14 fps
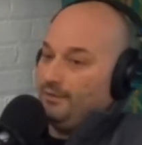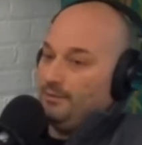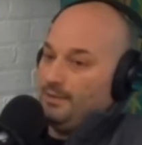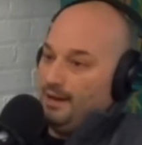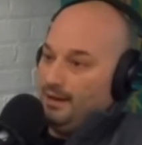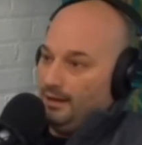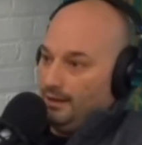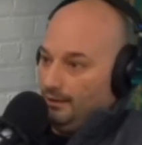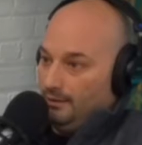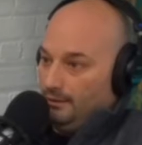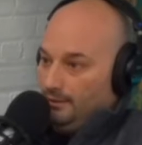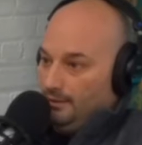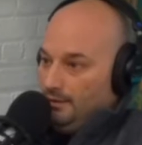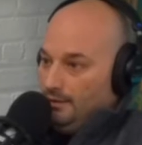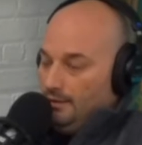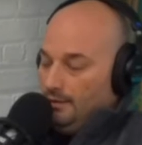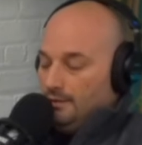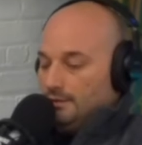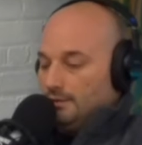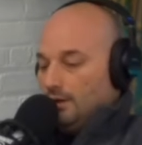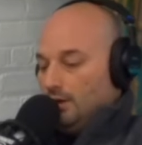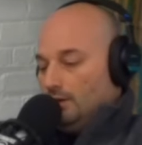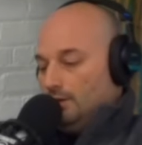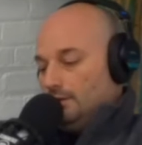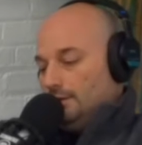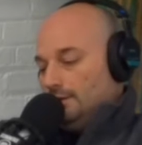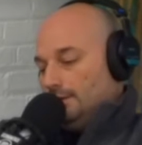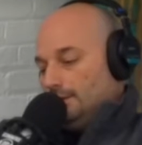They're going to have to buy again.
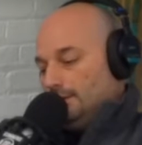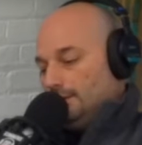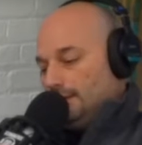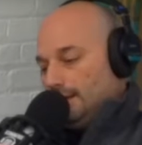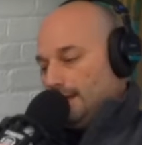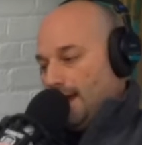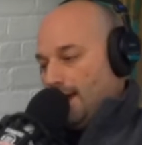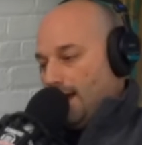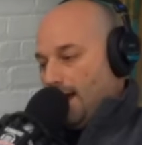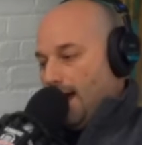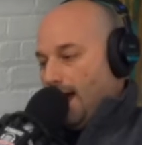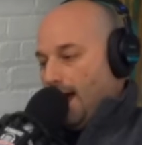So, yeah,